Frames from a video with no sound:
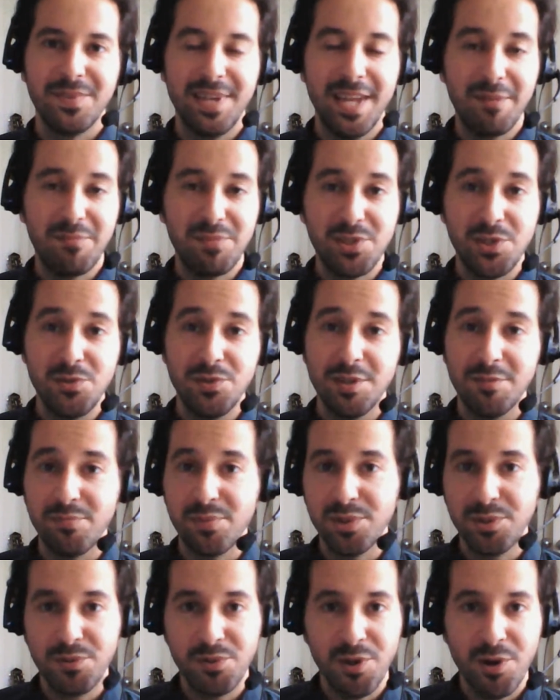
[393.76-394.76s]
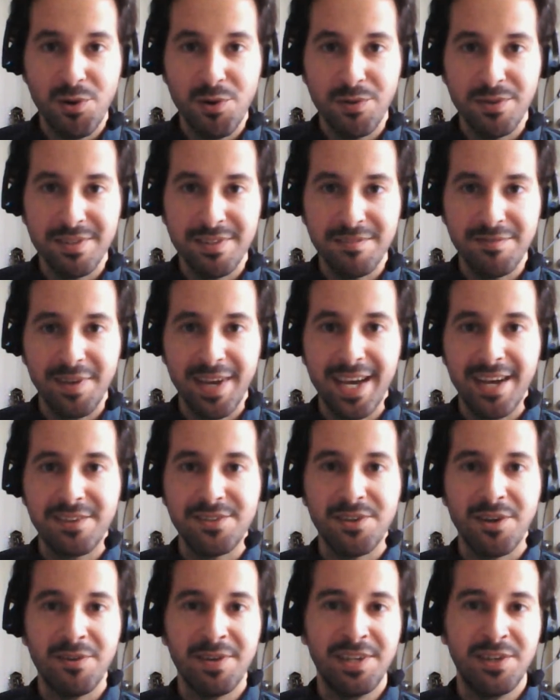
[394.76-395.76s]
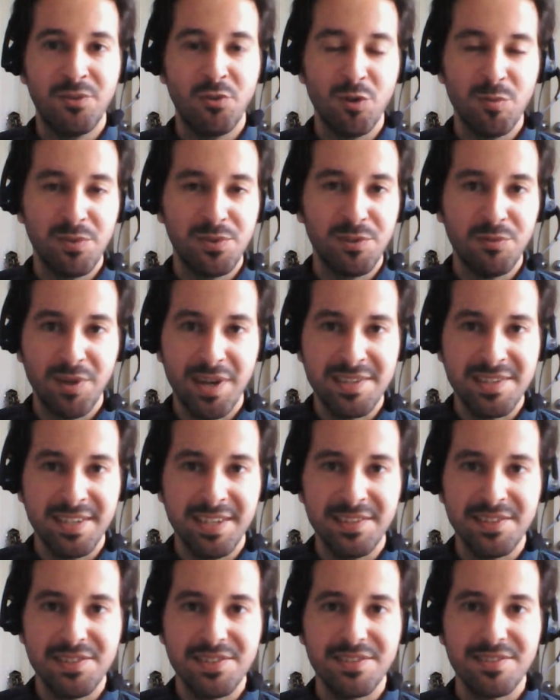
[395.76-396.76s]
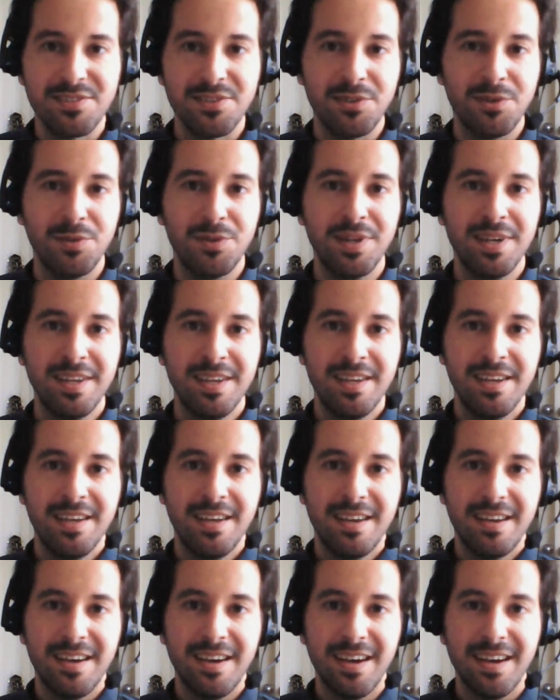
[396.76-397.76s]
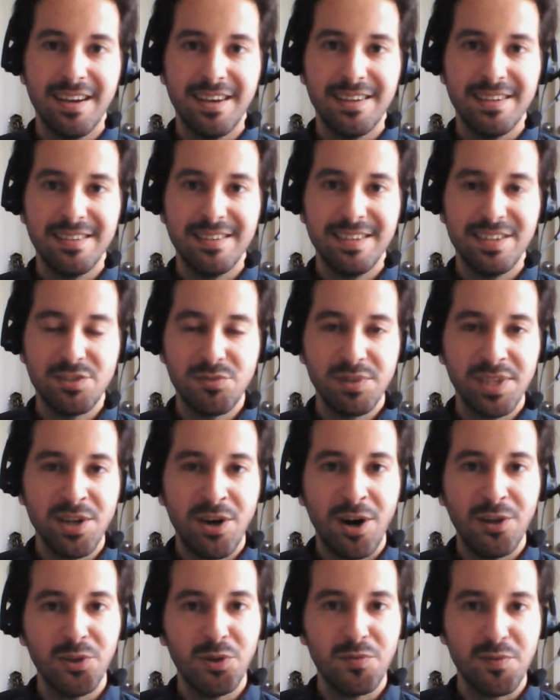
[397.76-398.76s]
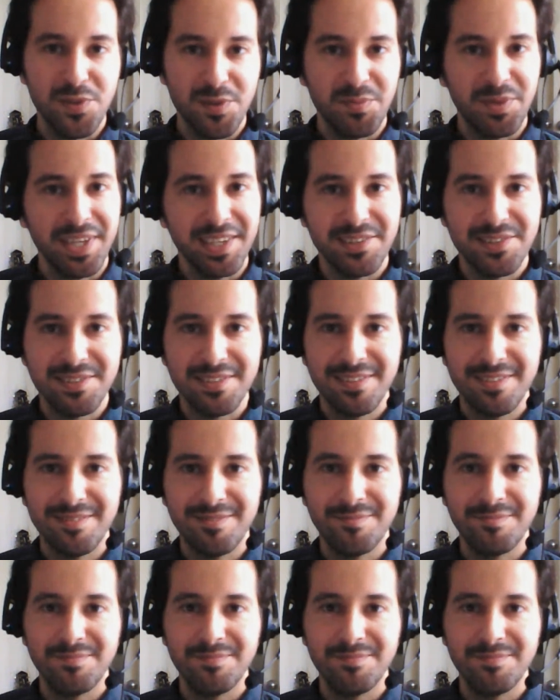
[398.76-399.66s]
Neptune and Pluto, in fact, are in an orbital resonance, so it's really all over the place.